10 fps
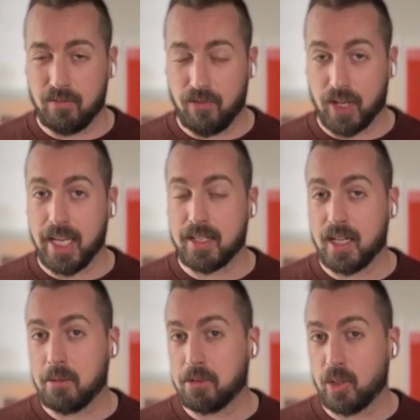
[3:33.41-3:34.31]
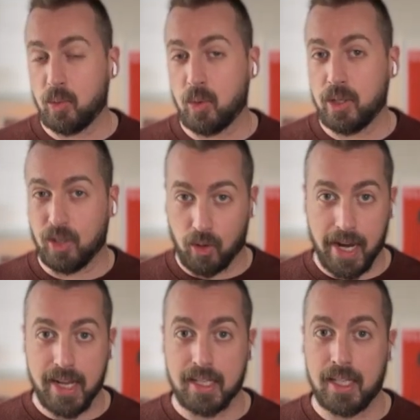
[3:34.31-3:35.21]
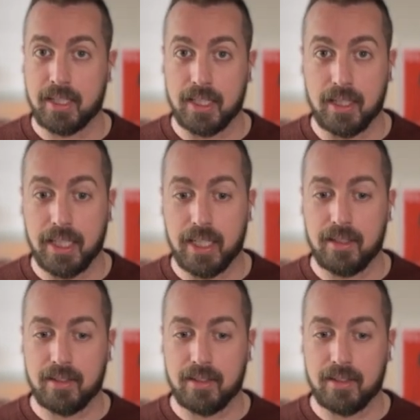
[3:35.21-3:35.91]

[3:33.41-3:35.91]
forget to upload one or accidentally delete it,